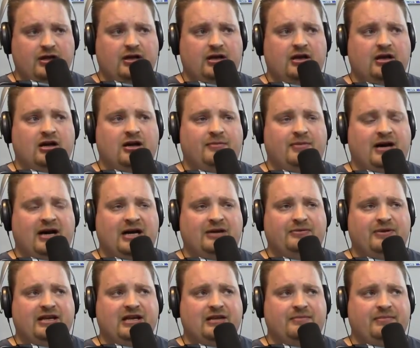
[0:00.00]
I
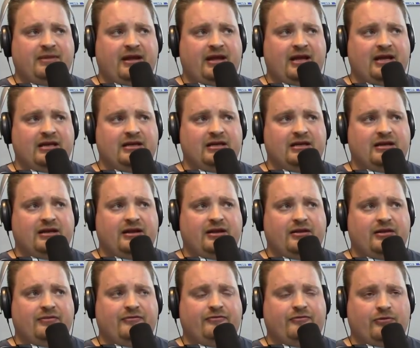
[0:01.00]
recommend
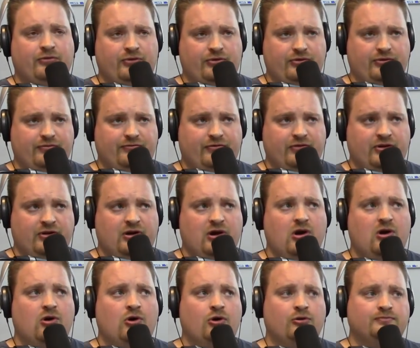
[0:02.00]
for the
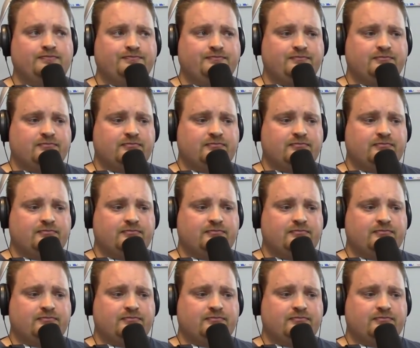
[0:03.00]
home,